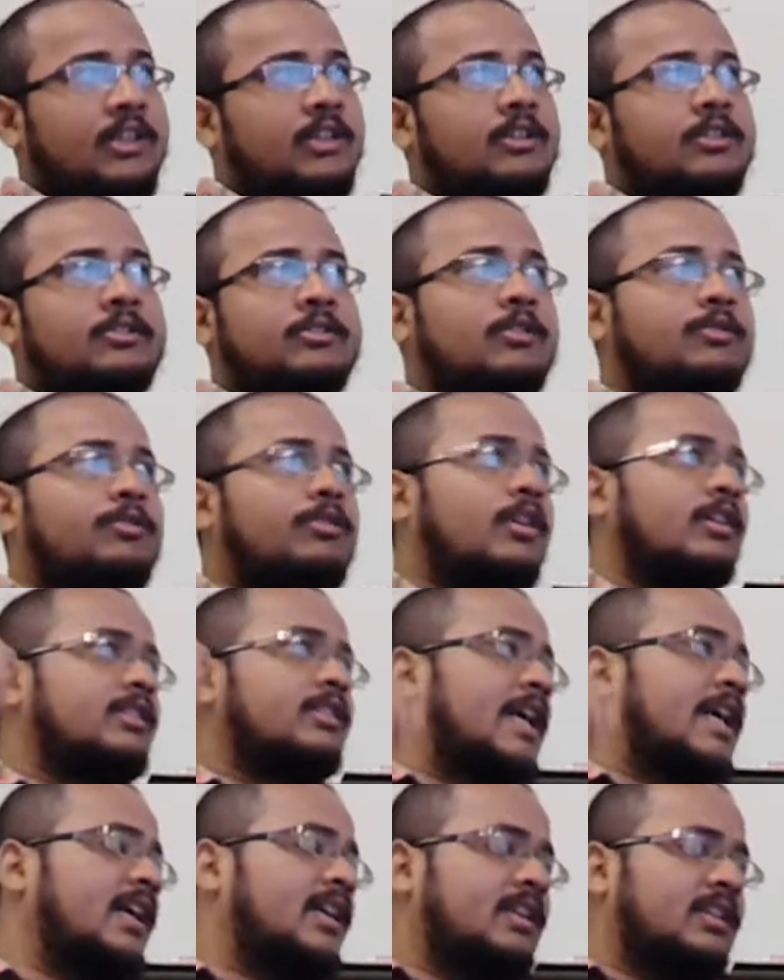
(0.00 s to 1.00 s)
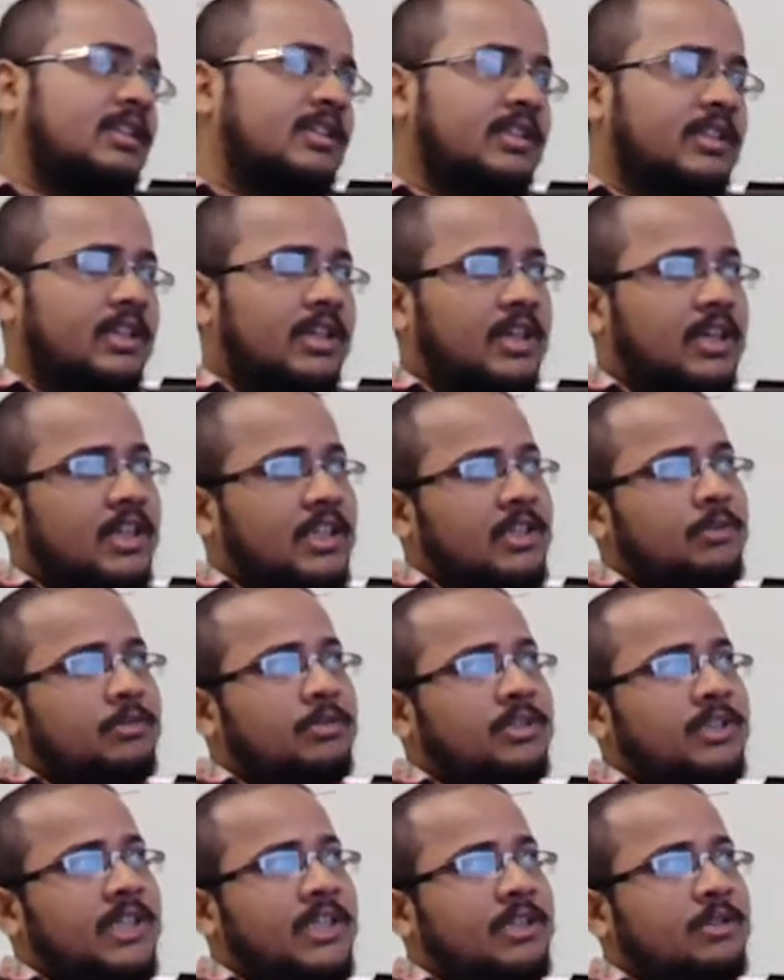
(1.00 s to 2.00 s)
So for that, you
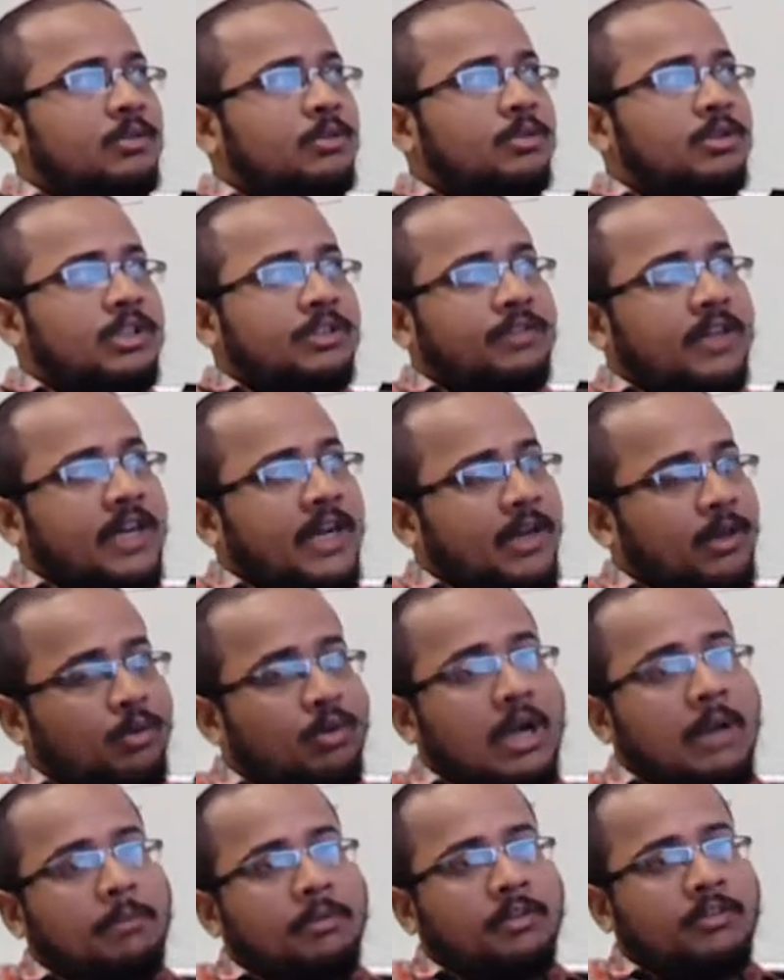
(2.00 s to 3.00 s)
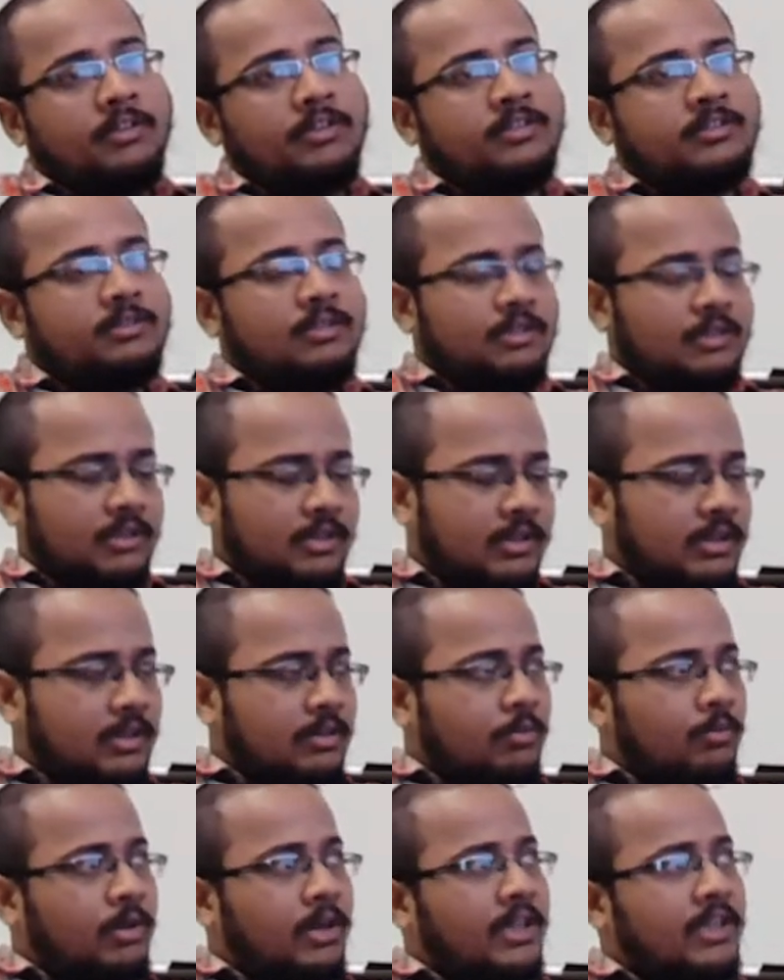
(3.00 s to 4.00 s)
need to define two hypotheses.
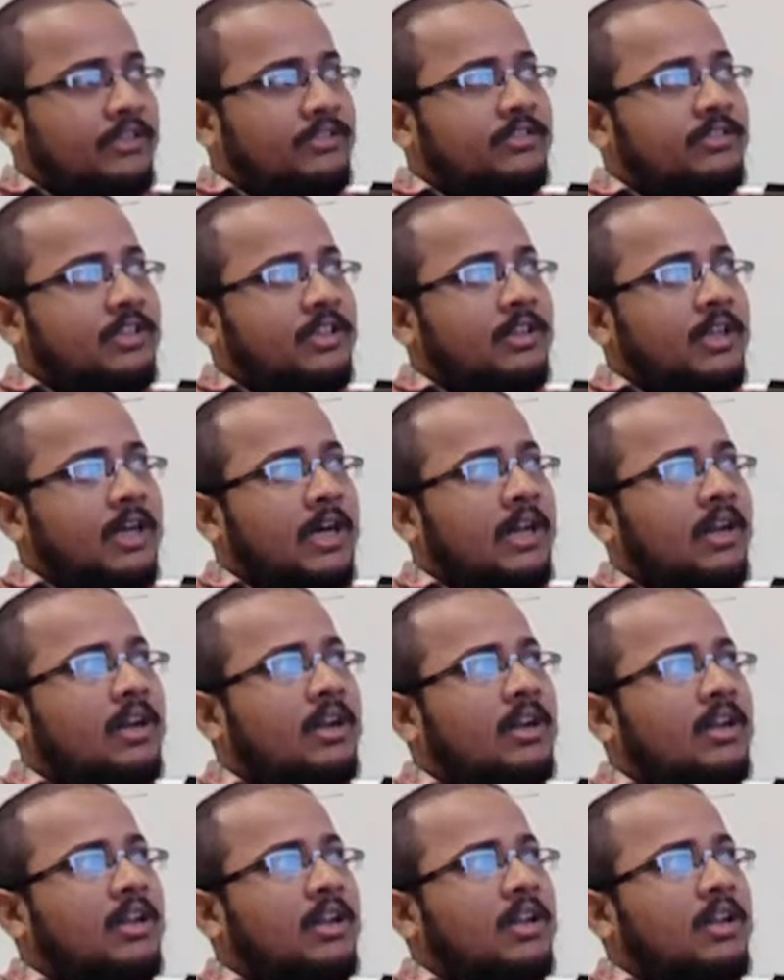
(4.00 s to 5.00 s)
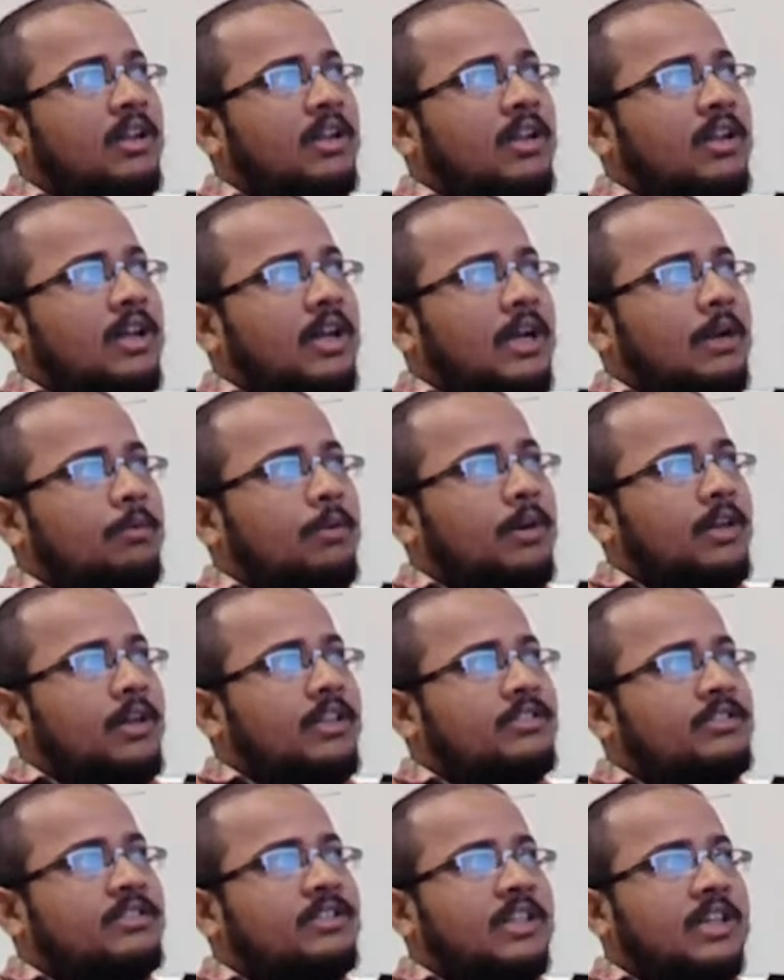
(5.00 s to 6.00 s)
One is null, and one
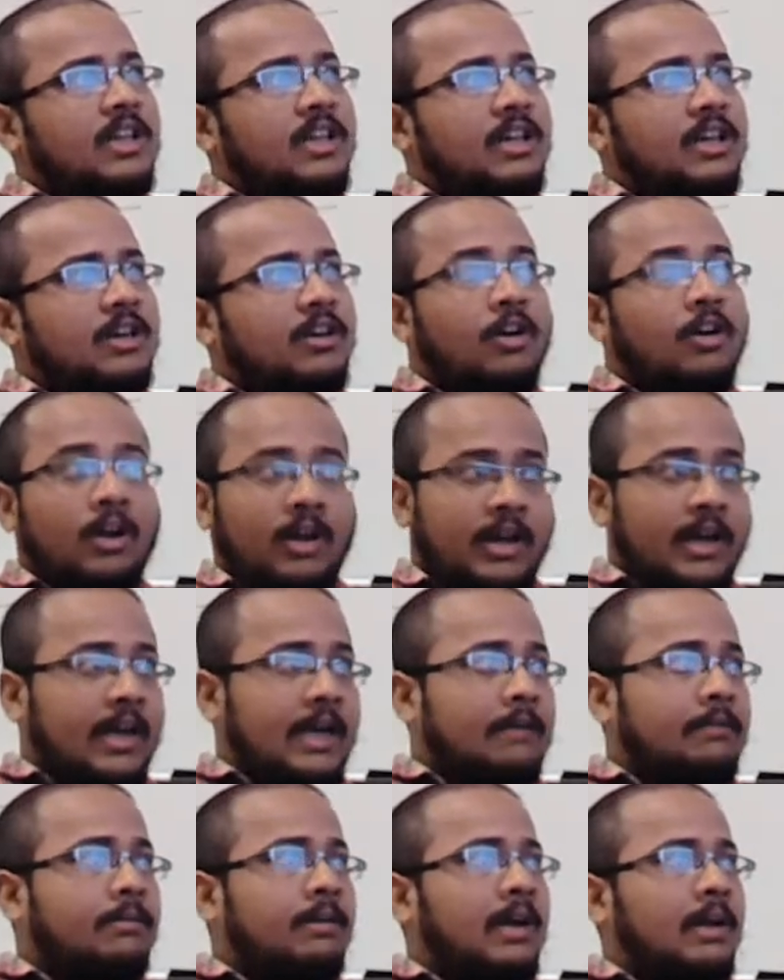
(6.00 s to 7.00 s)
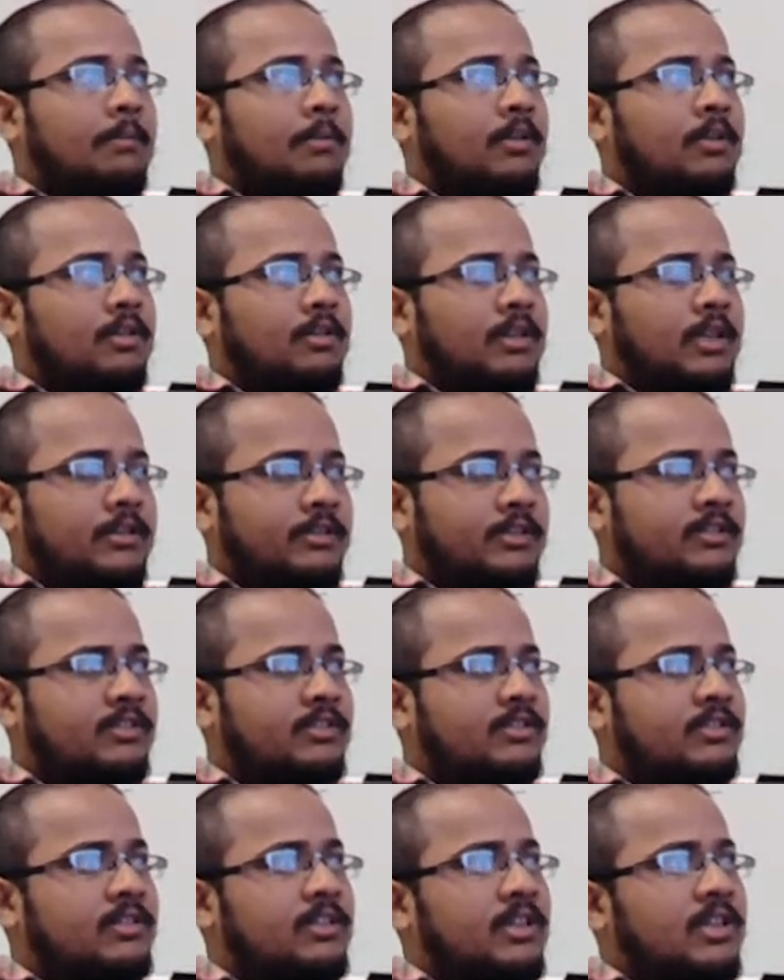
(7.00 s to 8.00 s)
is alternative
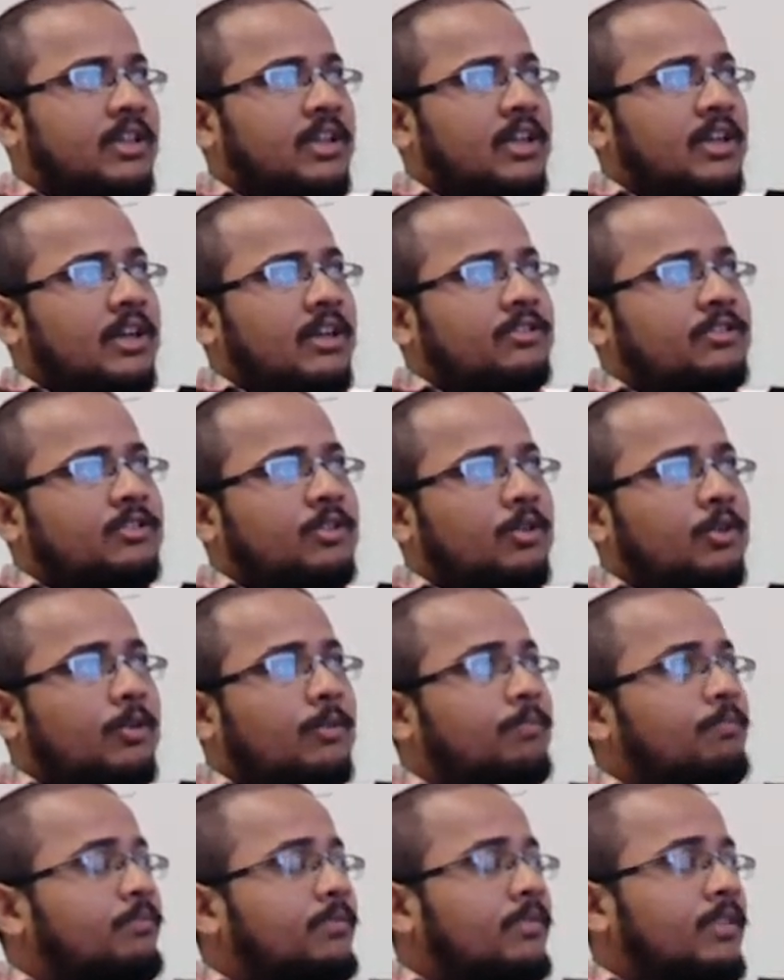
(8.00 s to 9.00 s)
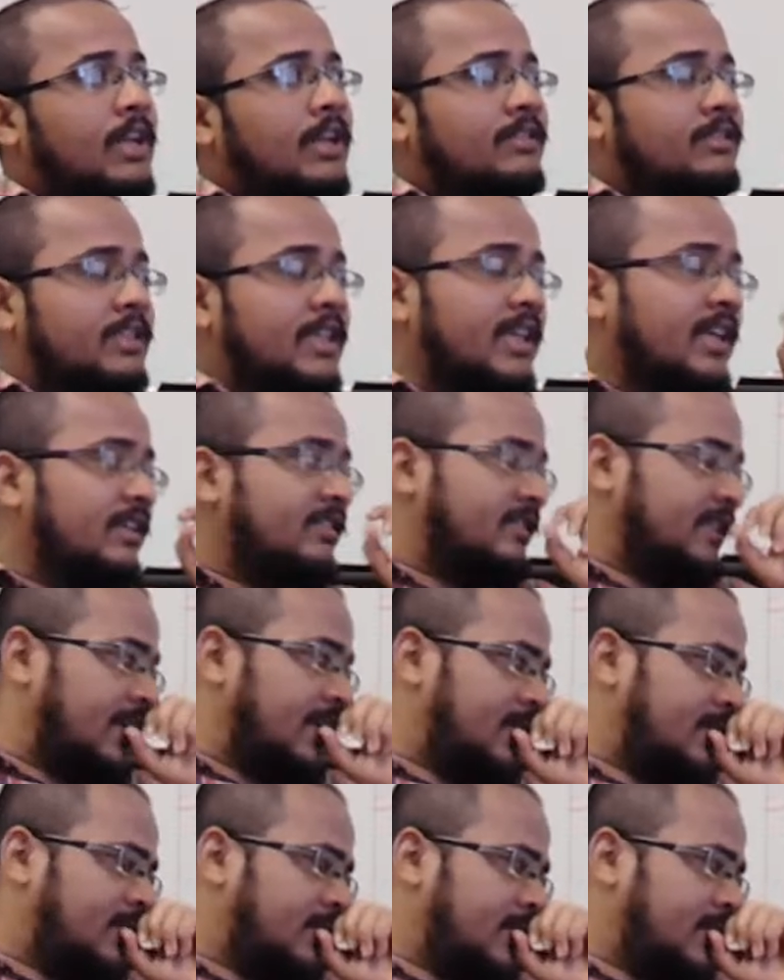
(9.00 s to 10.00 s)
hypothesis. So the thing is
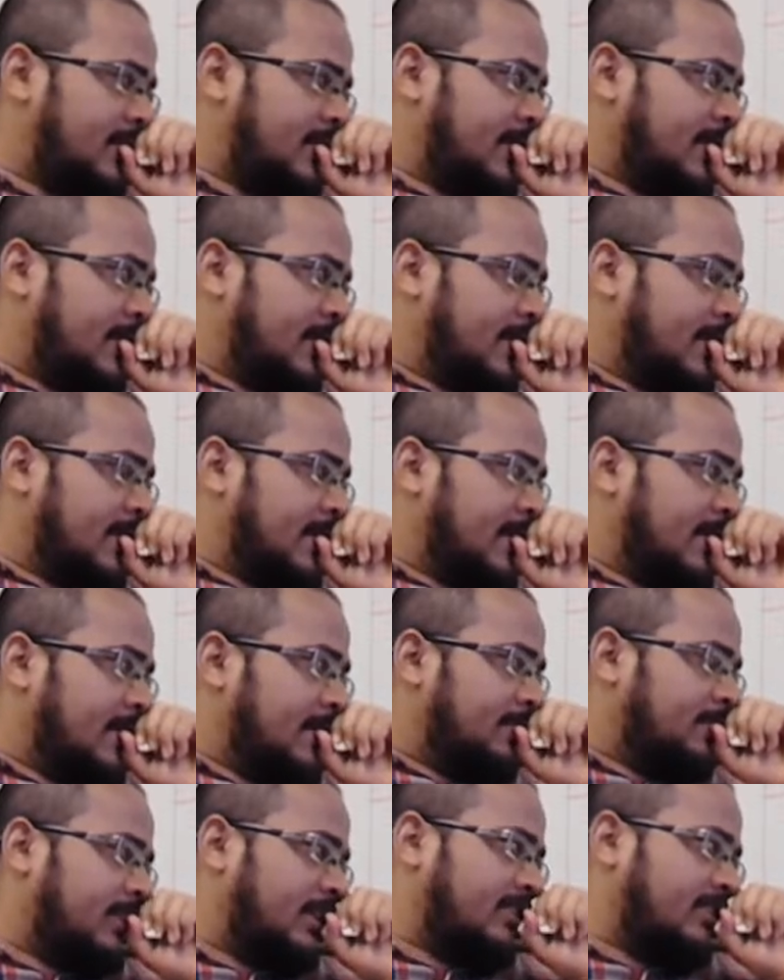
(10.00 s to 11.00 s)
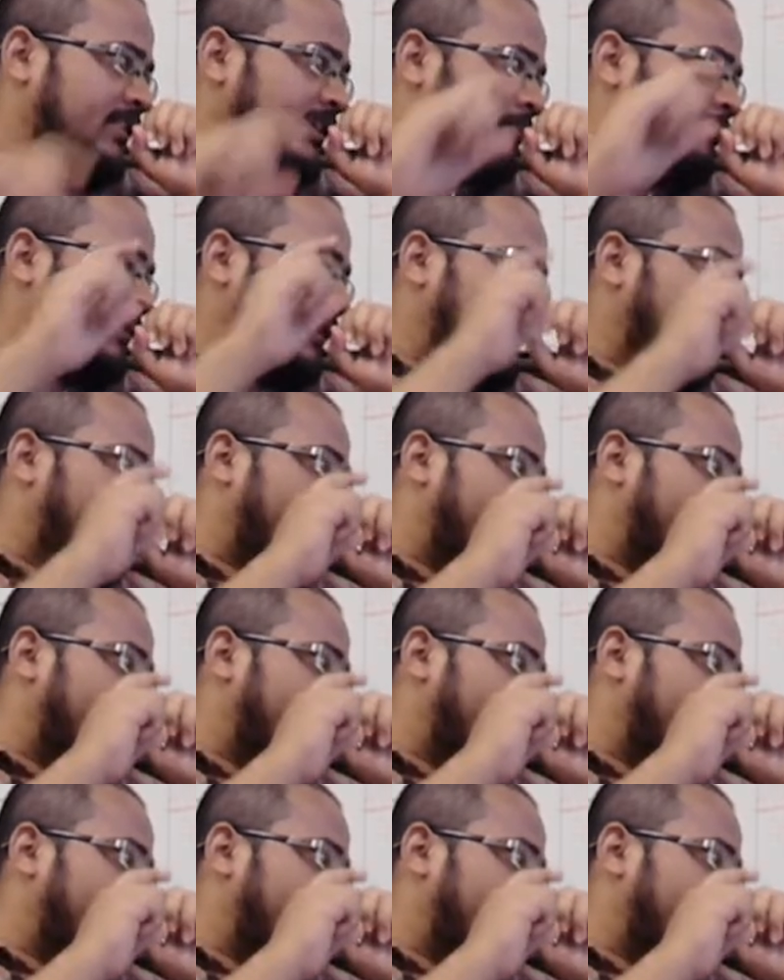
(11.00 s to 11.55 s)
that, for example, if